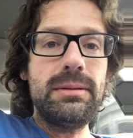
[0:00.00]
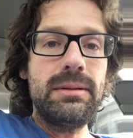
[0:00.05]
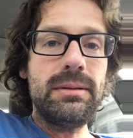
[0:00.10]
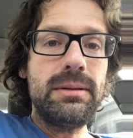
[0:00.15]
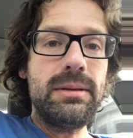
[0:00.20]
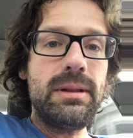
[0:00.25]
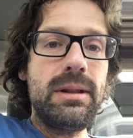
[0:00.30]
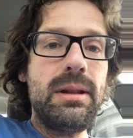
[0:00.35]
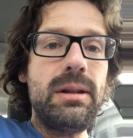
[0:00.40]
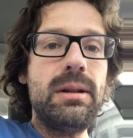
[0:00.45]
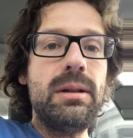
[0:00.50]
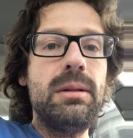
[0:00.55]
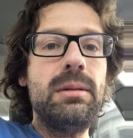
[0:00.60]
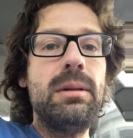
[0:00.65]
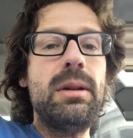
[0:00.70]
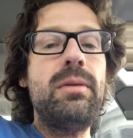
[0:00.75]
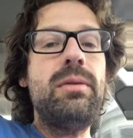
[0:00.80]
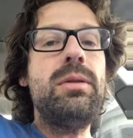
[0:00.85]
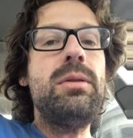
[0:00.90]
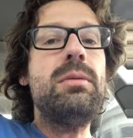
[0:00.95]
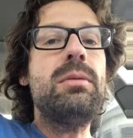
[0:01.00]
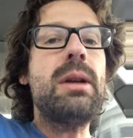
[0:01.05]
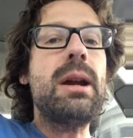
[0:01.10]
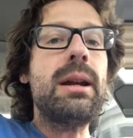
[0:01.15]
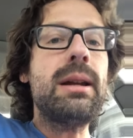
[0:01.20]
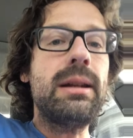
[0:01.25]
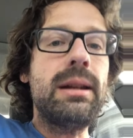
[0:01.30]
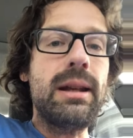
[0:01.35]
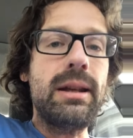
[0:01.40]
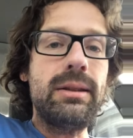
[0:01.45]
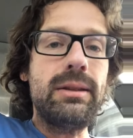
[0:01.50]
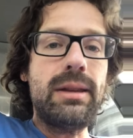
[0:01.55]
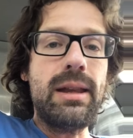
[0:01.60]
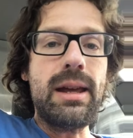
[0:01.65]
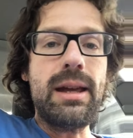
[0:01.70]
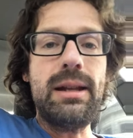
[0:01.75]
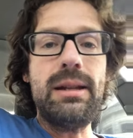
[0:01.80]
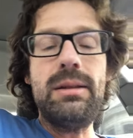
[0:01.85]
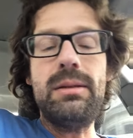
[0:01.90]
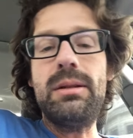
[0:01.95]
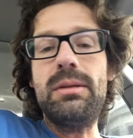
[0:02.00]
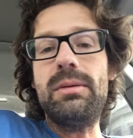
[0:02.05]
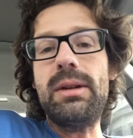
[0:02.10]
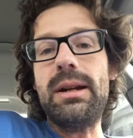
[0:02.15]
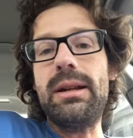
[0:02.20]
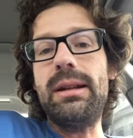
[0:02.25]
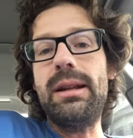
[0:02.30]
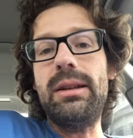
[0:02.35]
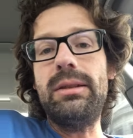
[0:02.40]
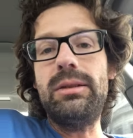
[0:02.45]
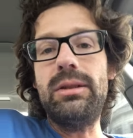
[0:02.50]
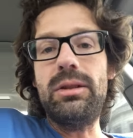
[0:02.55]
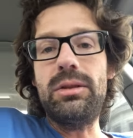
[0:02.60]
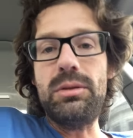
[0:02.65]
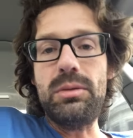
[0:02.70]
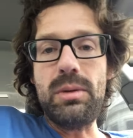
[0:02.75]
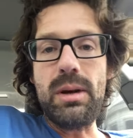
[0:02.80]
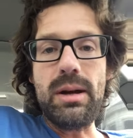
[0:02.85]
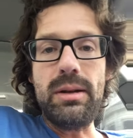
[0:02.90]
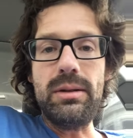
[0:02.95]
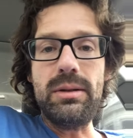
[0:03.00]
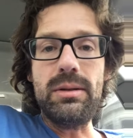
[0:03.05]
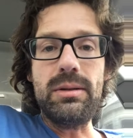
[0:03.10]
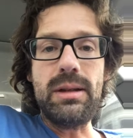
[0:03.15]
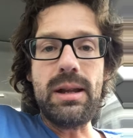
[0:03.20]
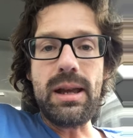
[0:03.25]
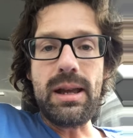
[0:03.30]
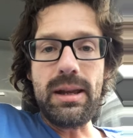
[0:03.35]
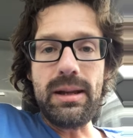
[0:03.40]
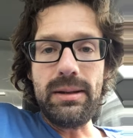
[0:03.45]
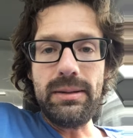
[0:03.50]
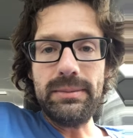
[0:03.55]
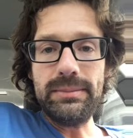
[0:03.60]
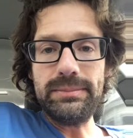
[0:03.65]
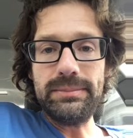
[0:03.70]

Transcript: You know, if you recognize that, you can recognize this throughout your day.